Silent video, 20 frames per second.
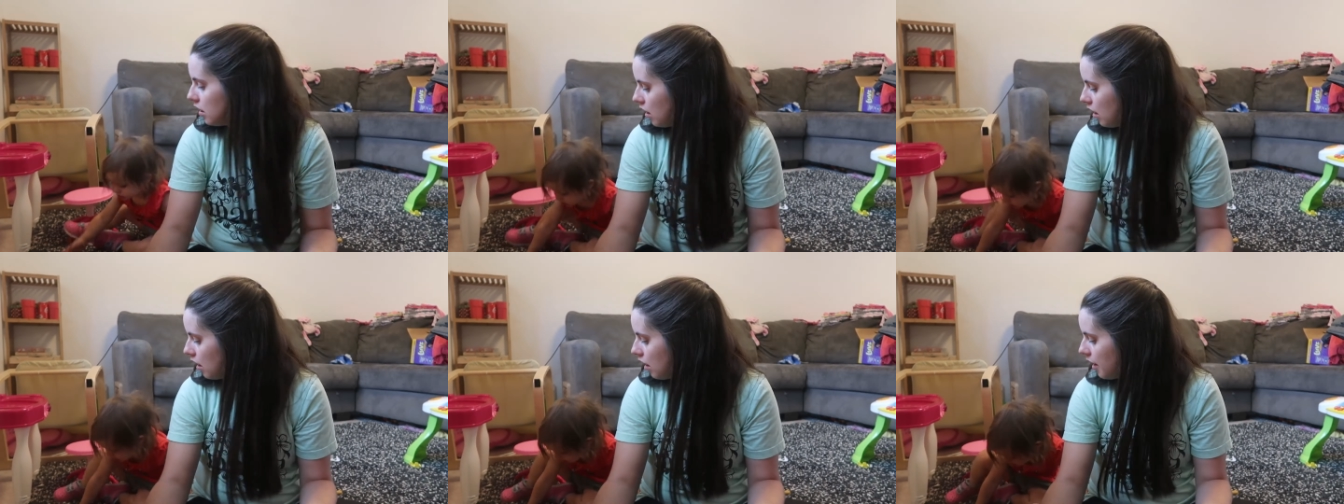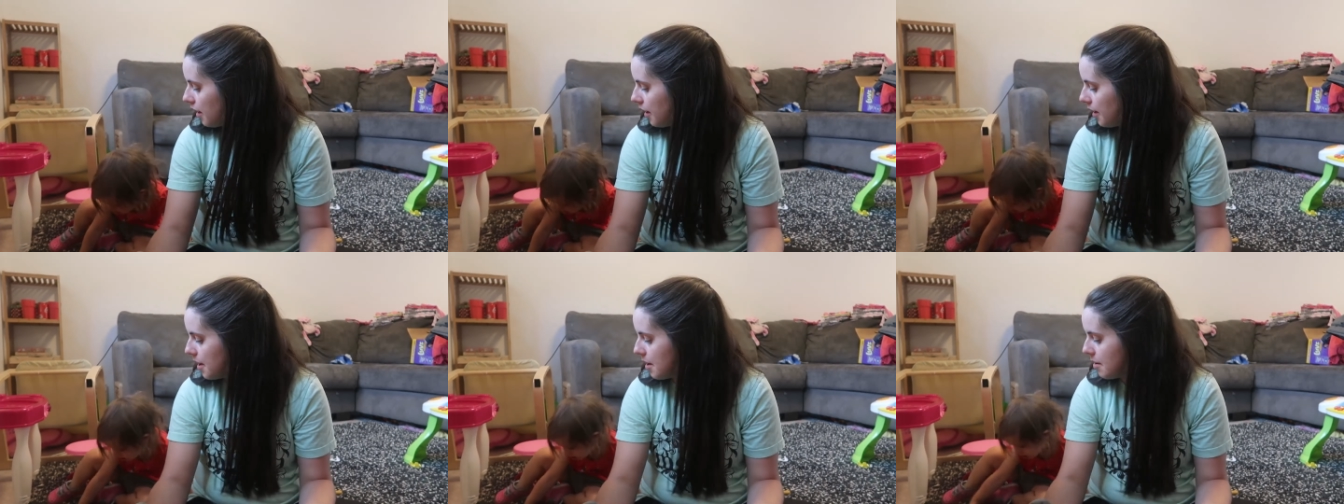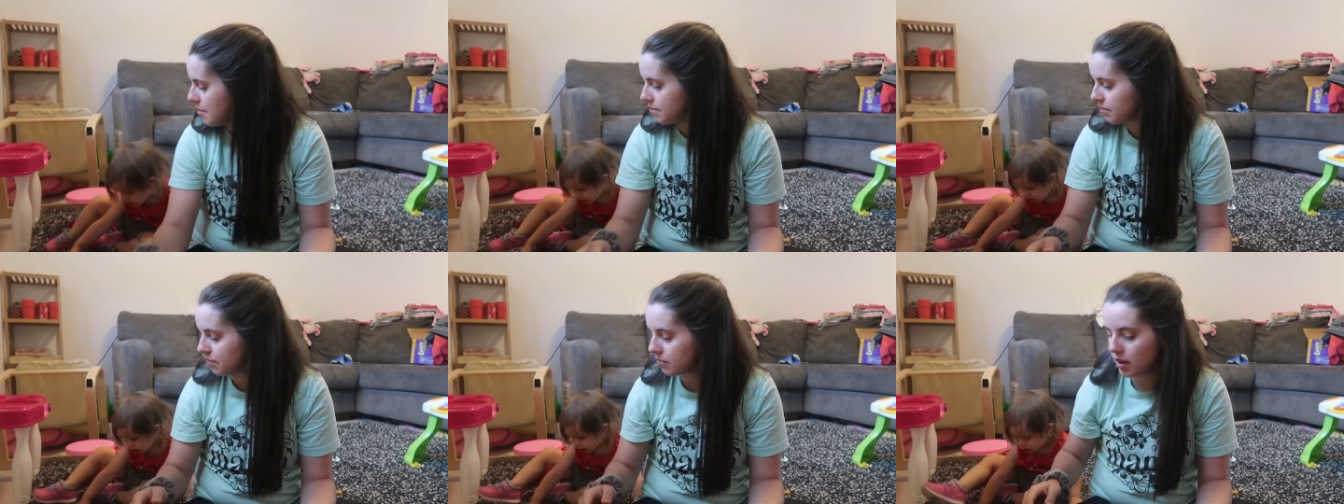
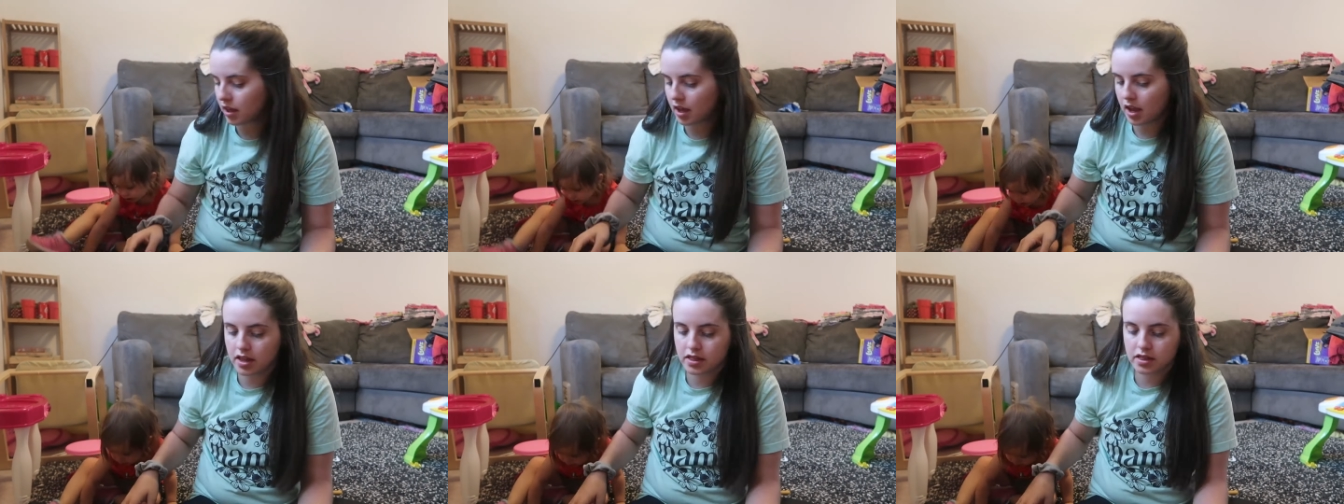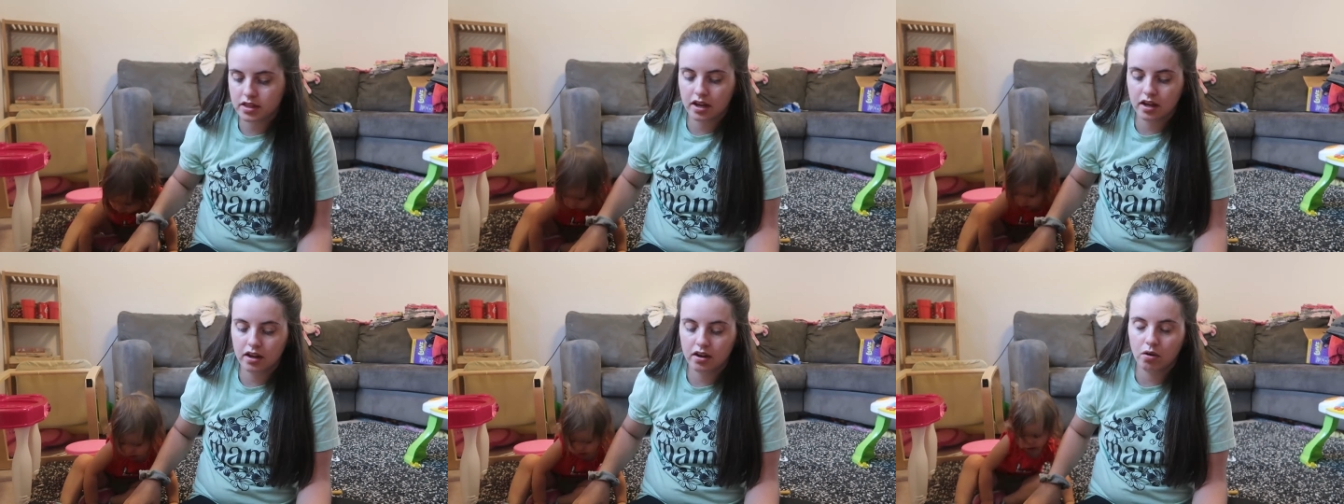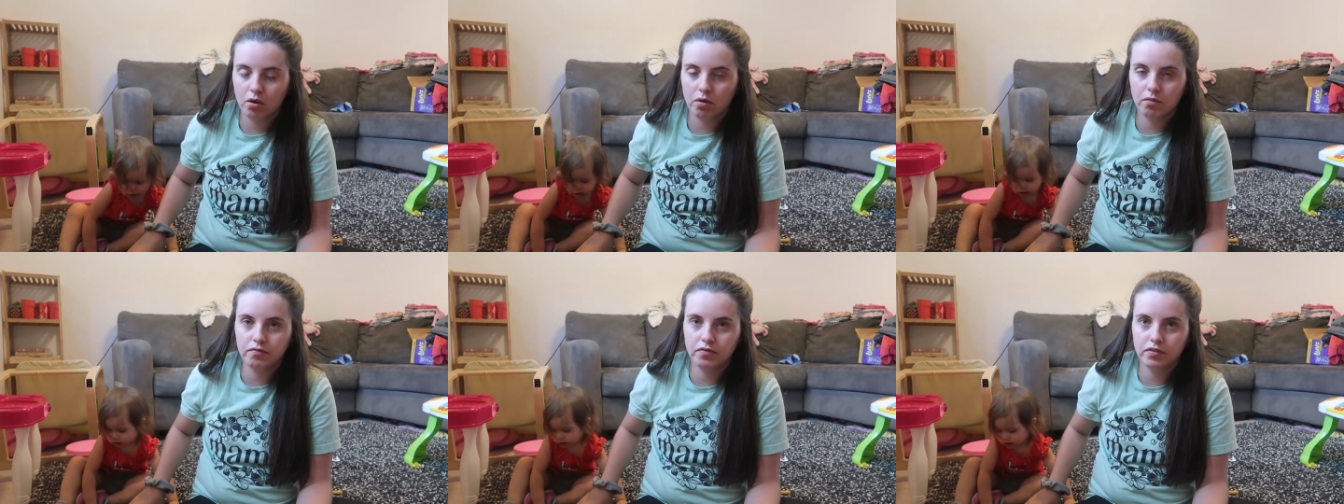Um, and then
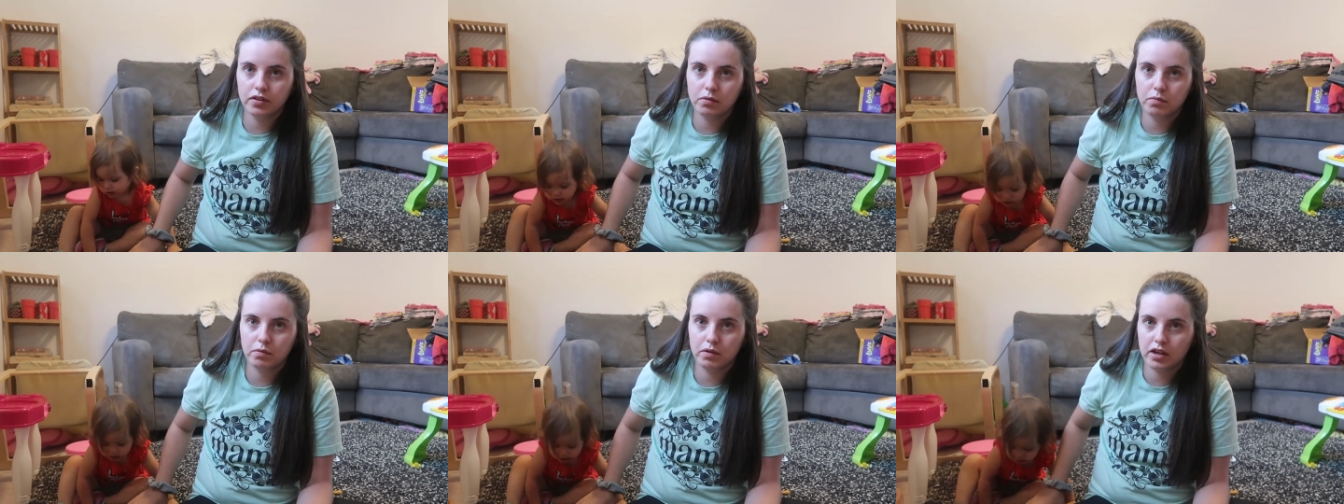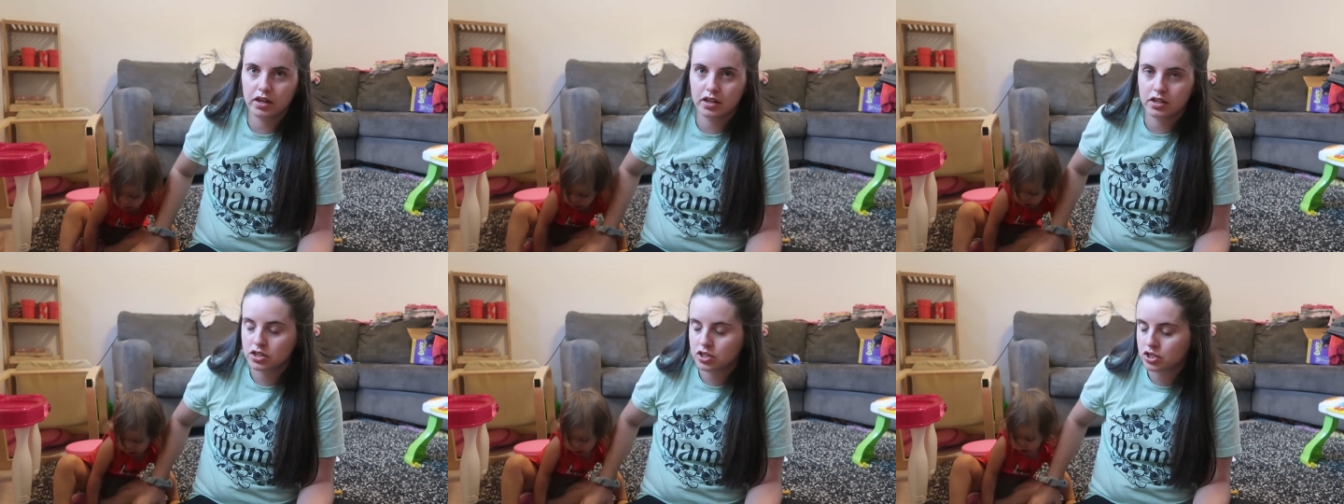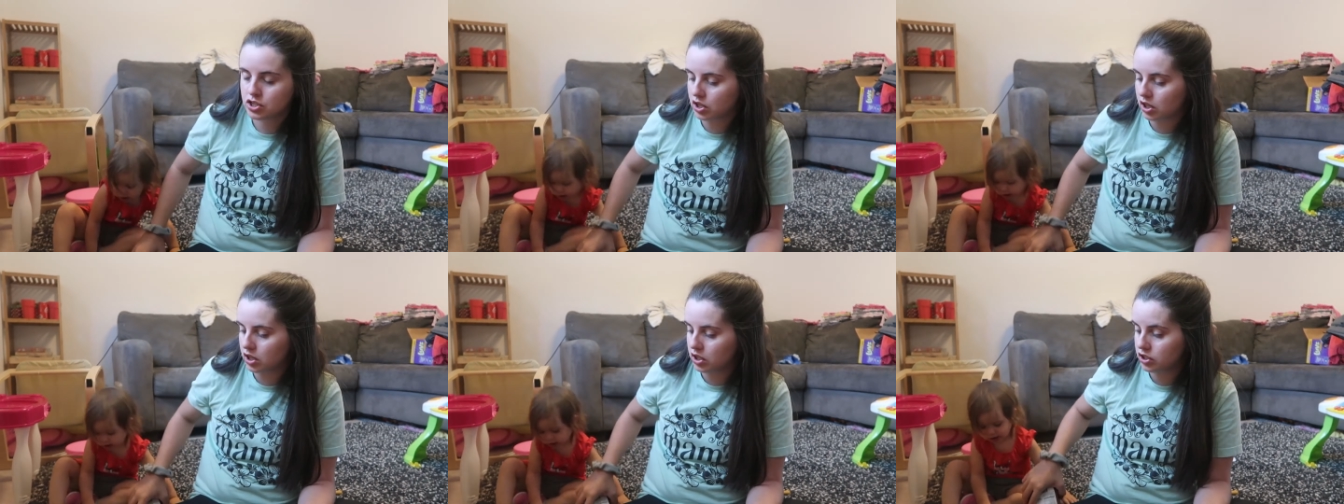hopefully we can
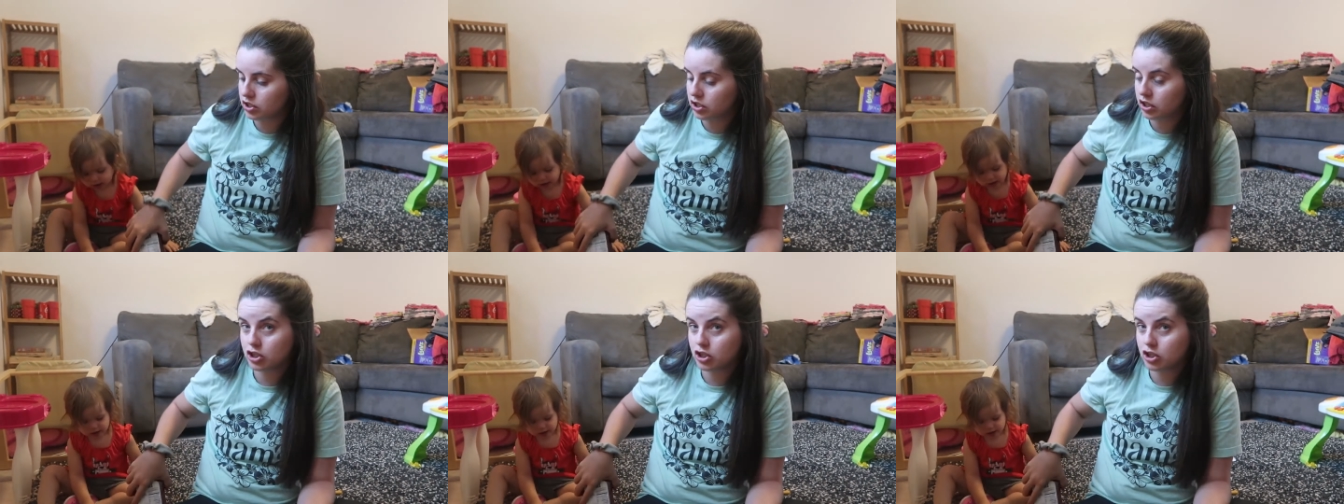start